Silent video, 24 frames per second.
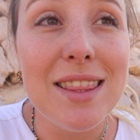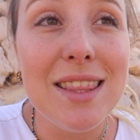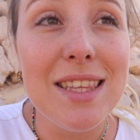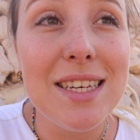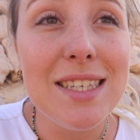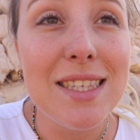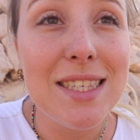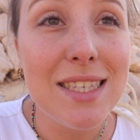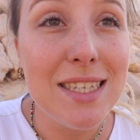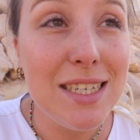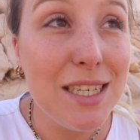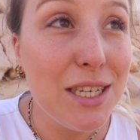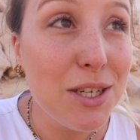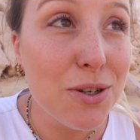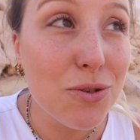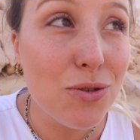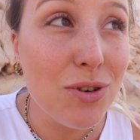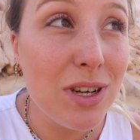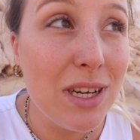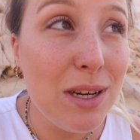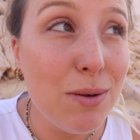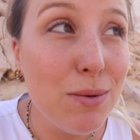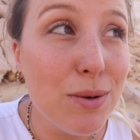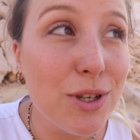The
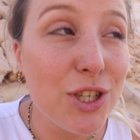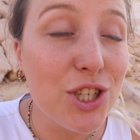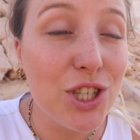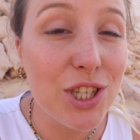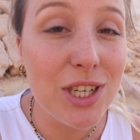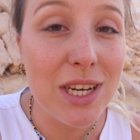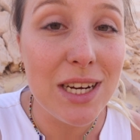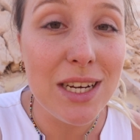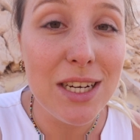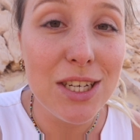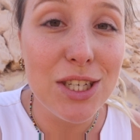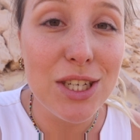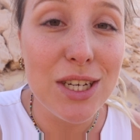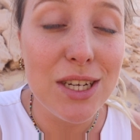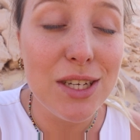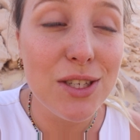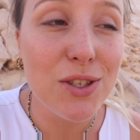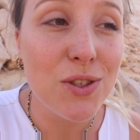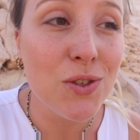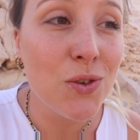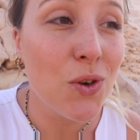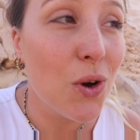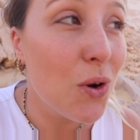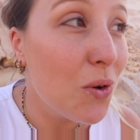scenery was changing
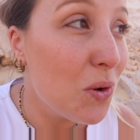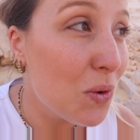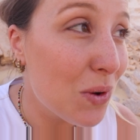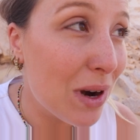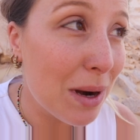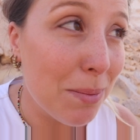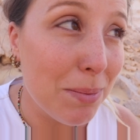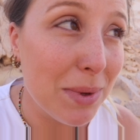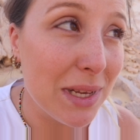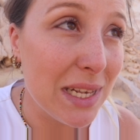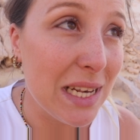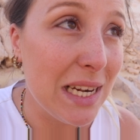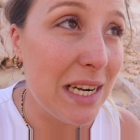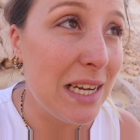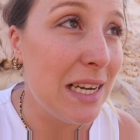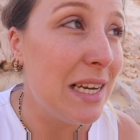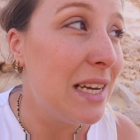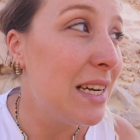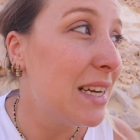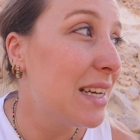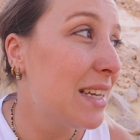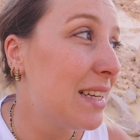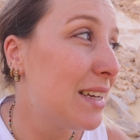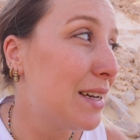so
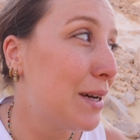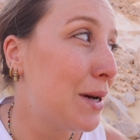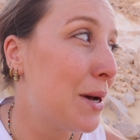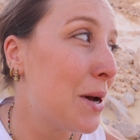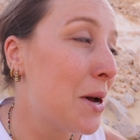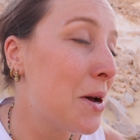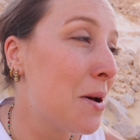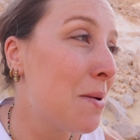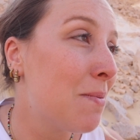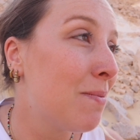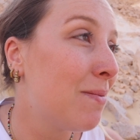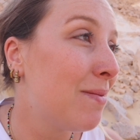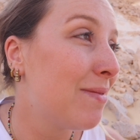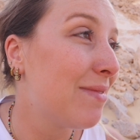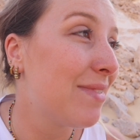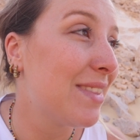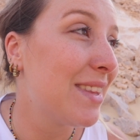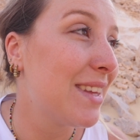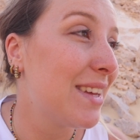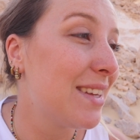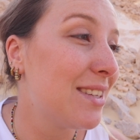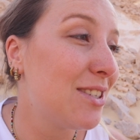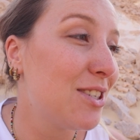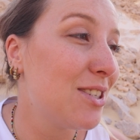rapidly,
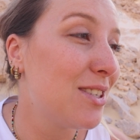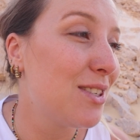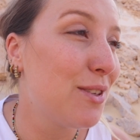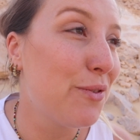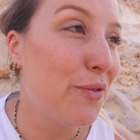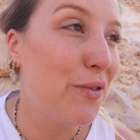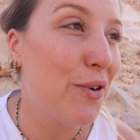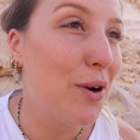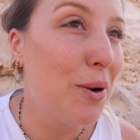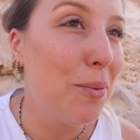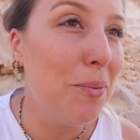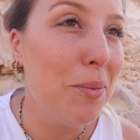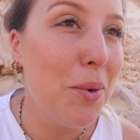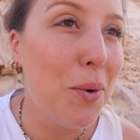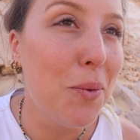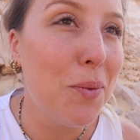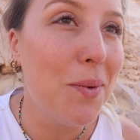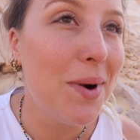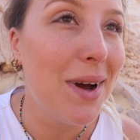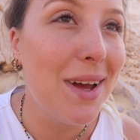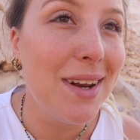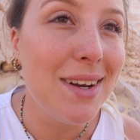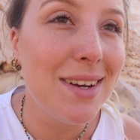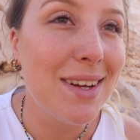just from
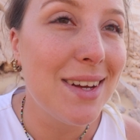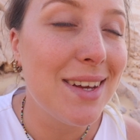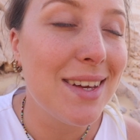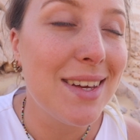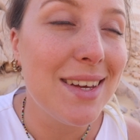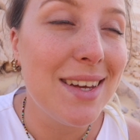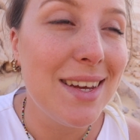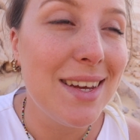one